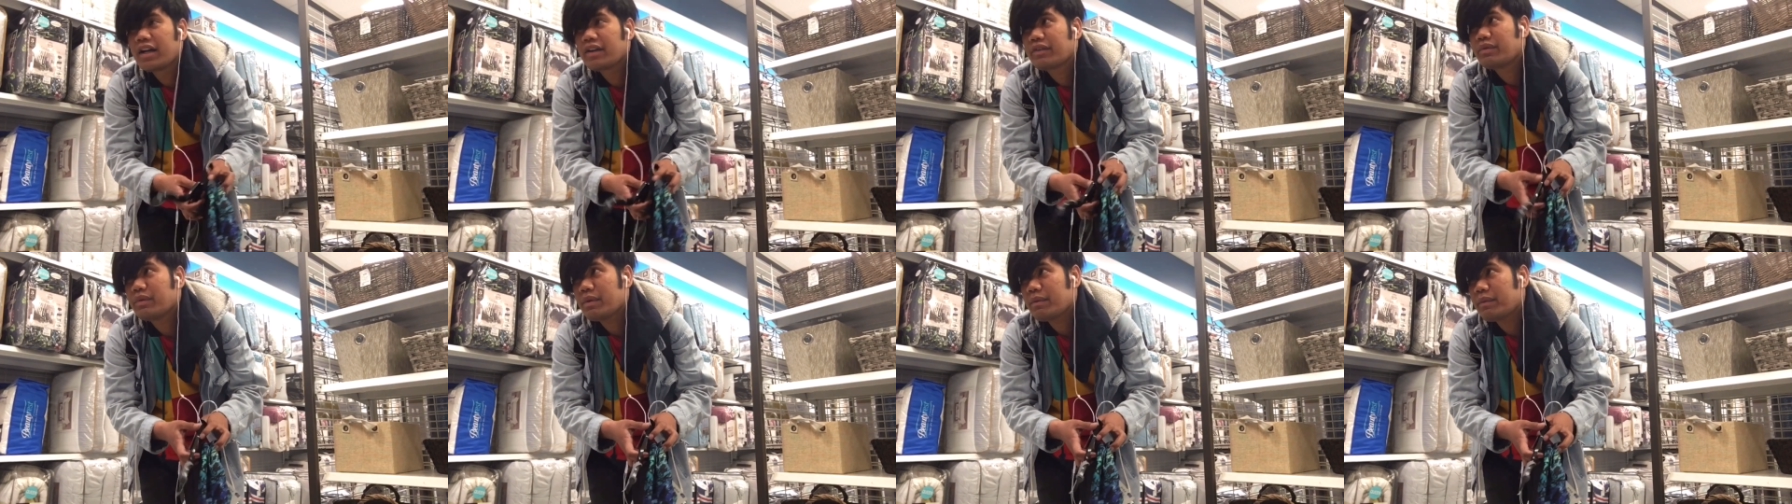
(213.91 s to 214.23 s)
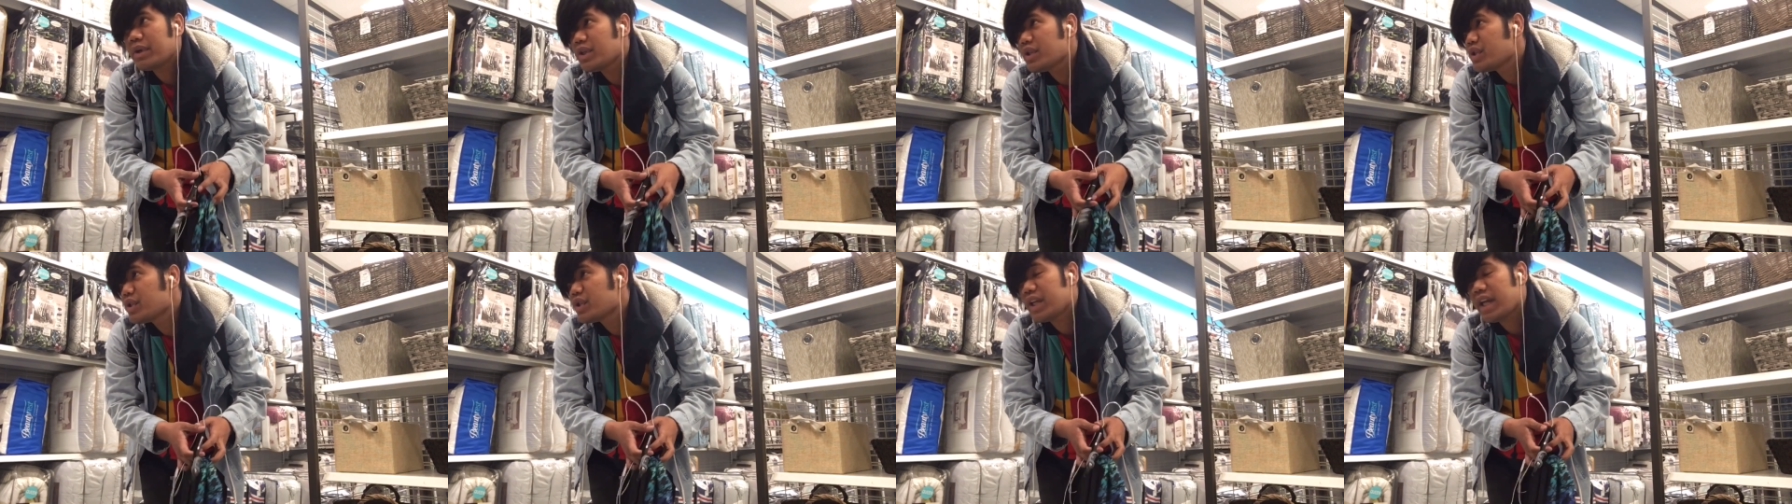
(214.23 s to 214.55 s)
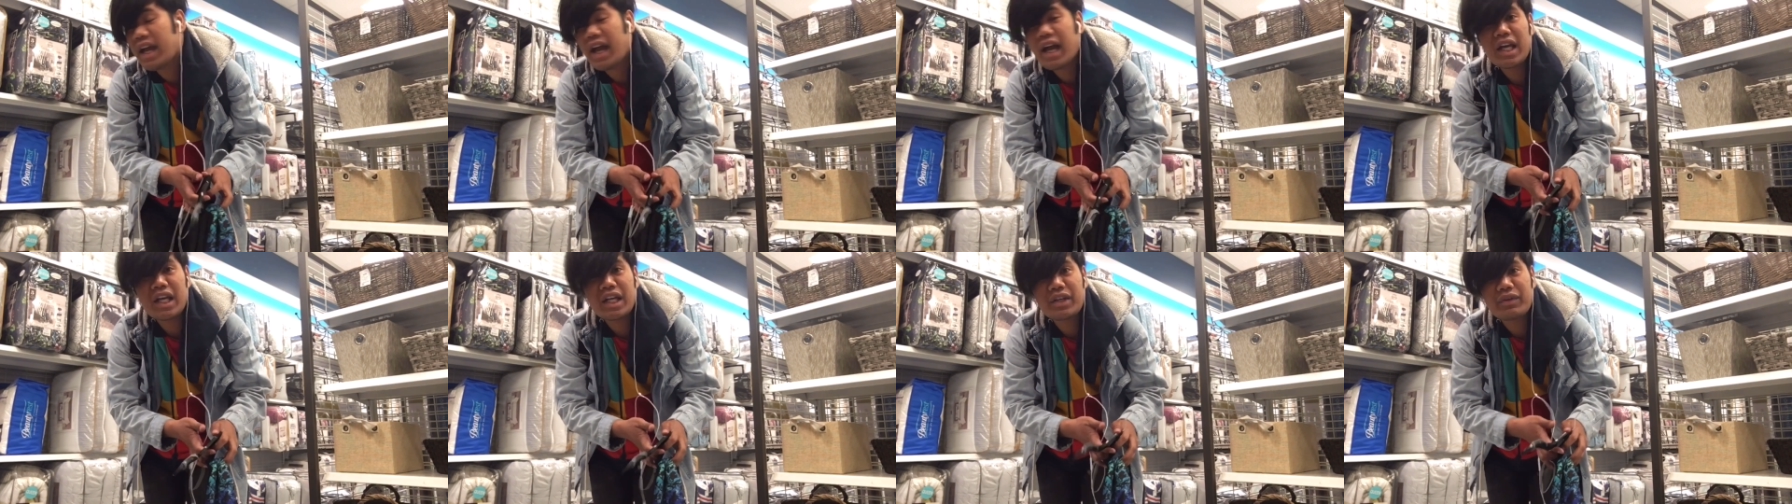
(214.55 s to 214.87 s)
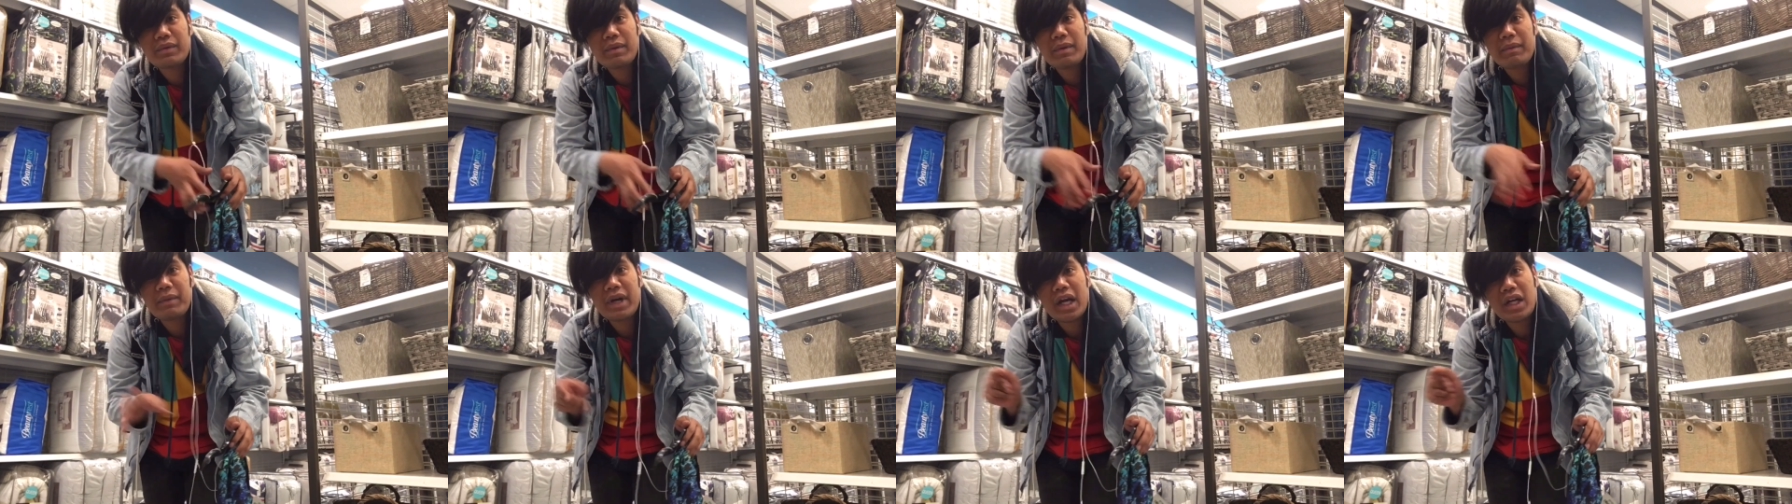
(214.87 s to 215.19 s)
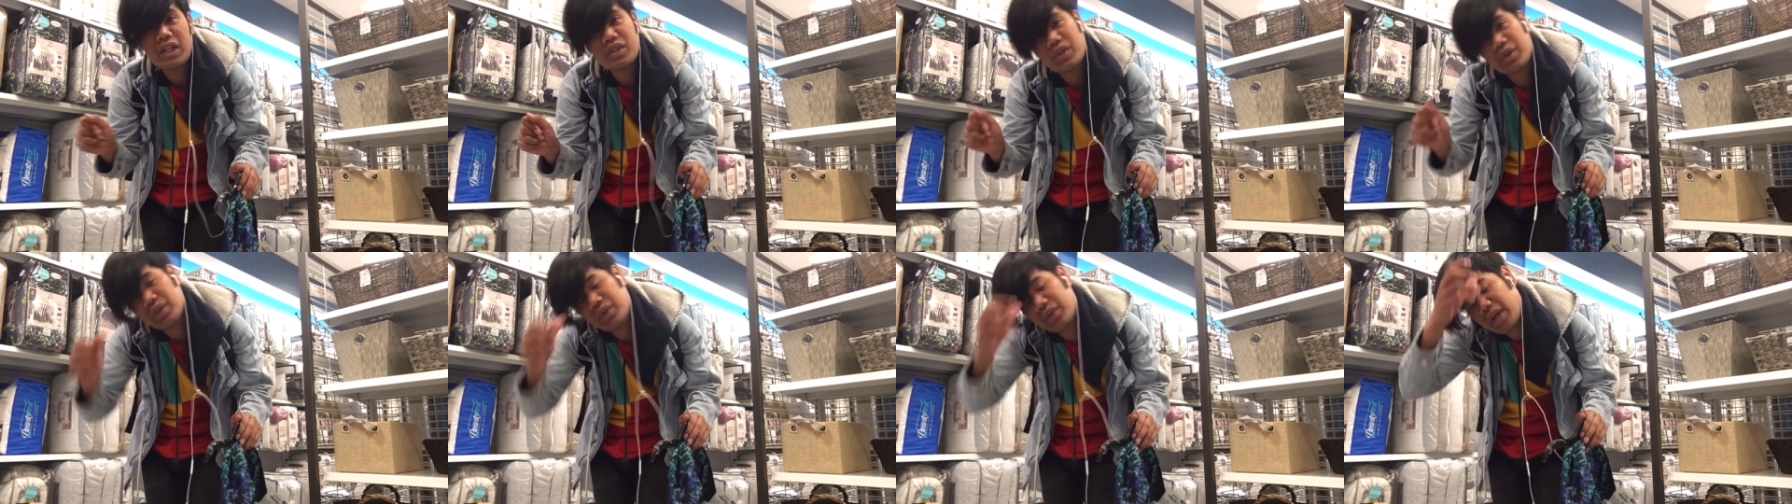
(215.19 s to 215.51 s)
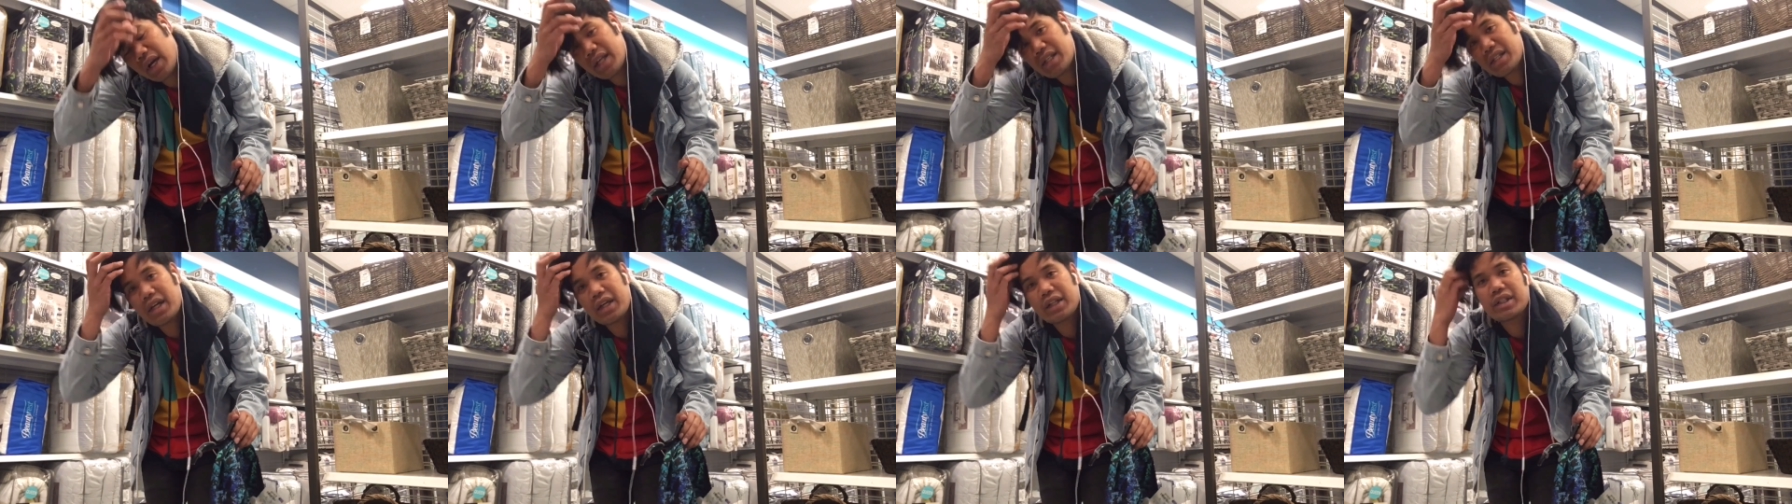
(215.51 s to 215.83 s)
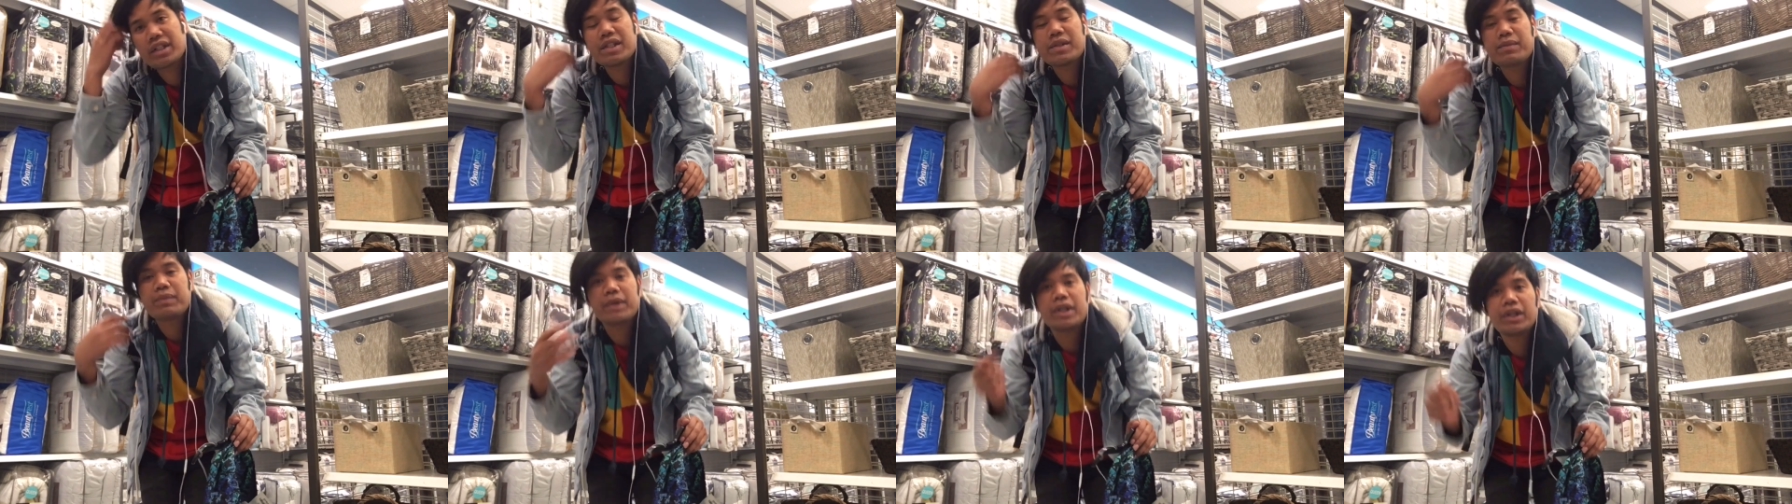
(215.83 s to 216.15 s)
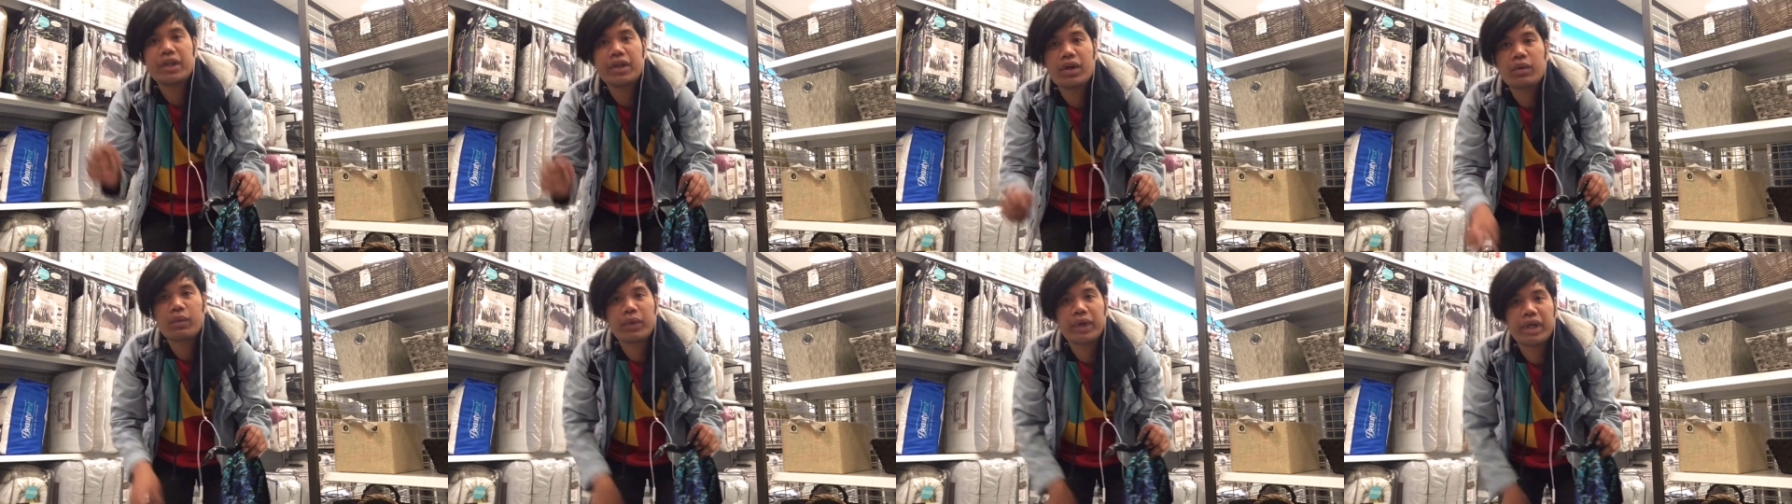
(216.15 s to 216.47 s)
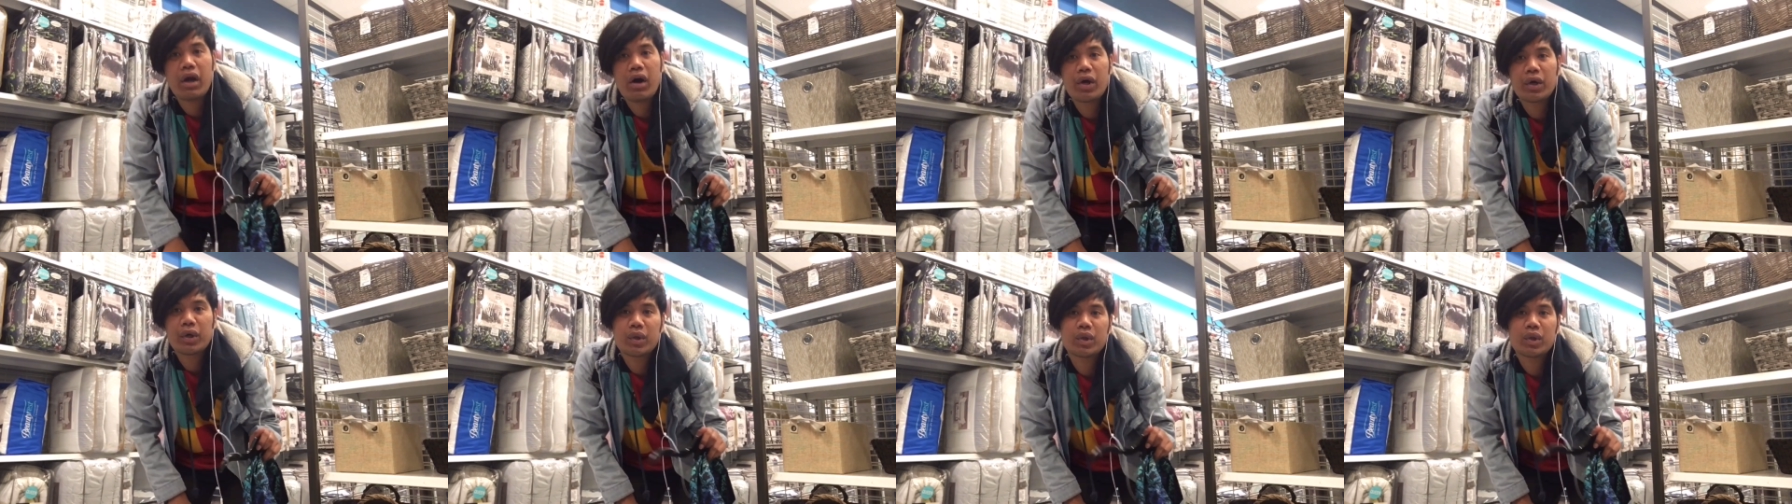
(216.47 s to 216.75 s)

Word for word: Remember today, I, remember I told you guys on this video we are